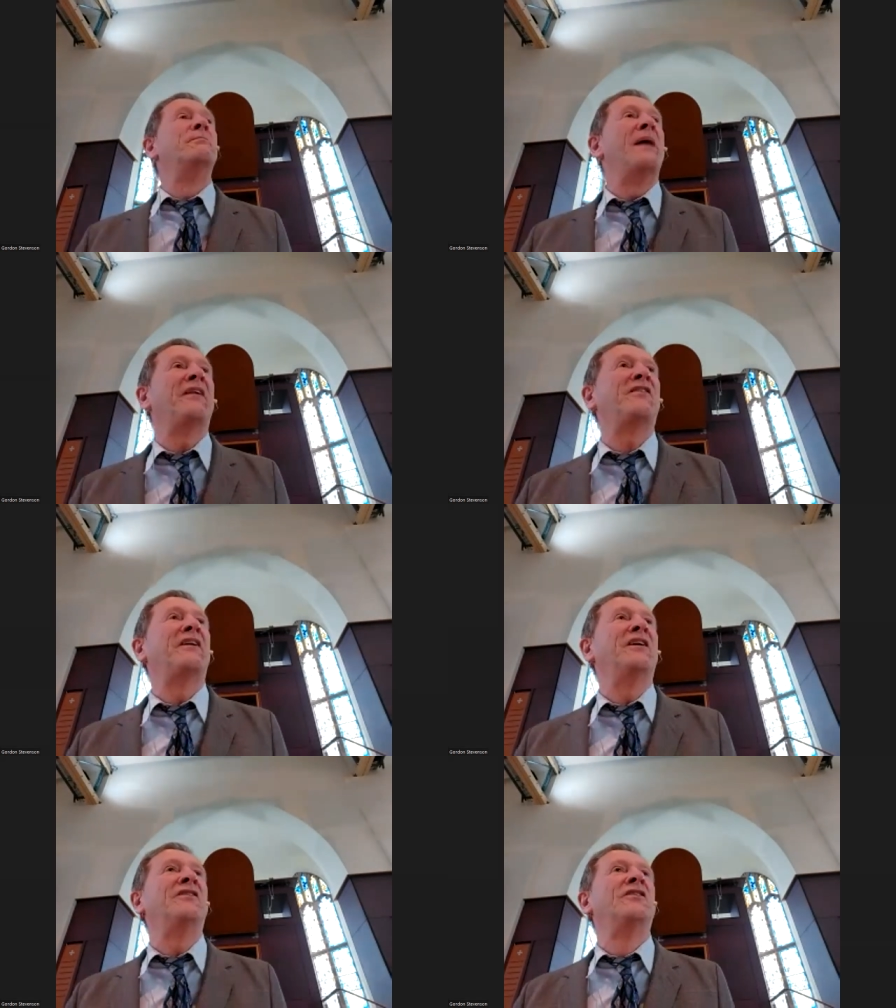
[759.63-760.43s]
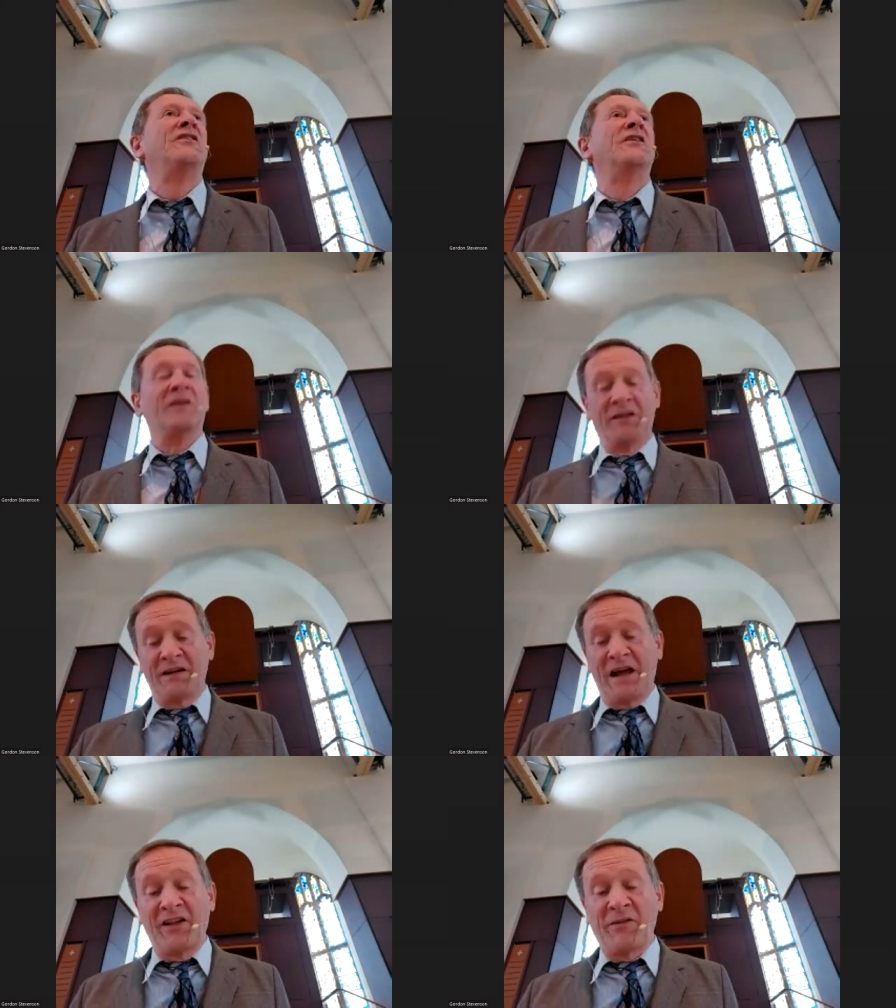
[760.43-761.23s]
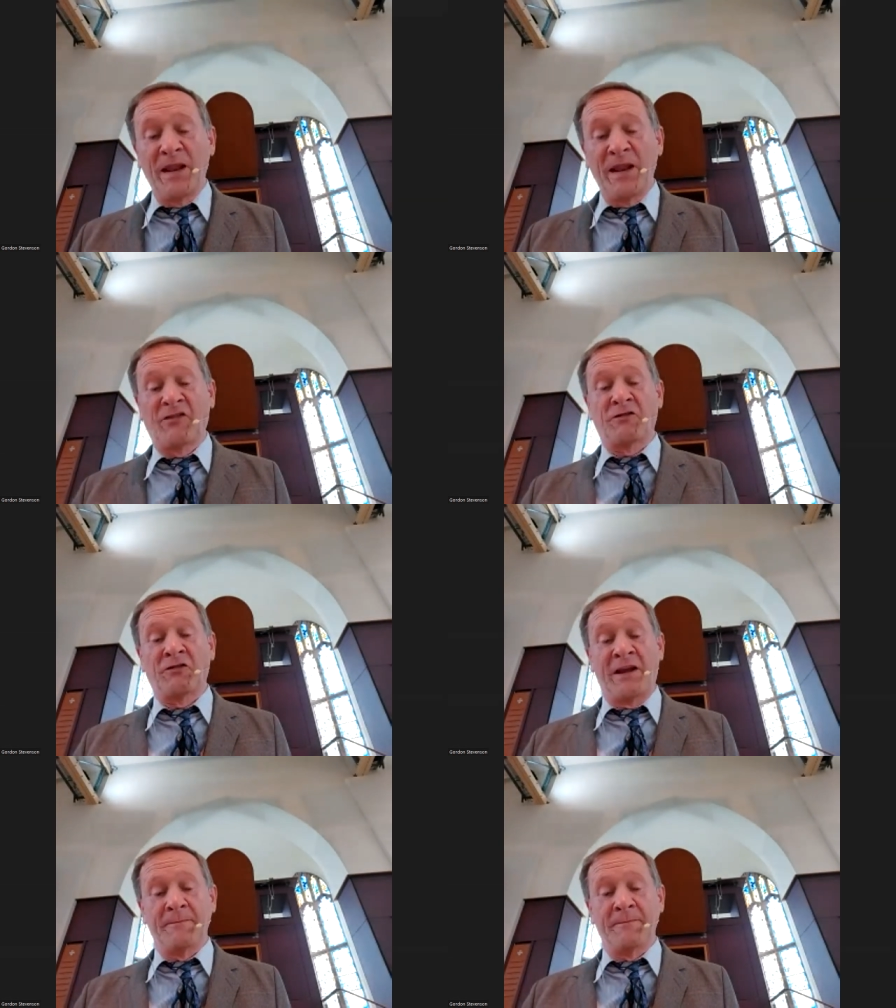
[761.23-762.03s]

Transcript: message and his ministry.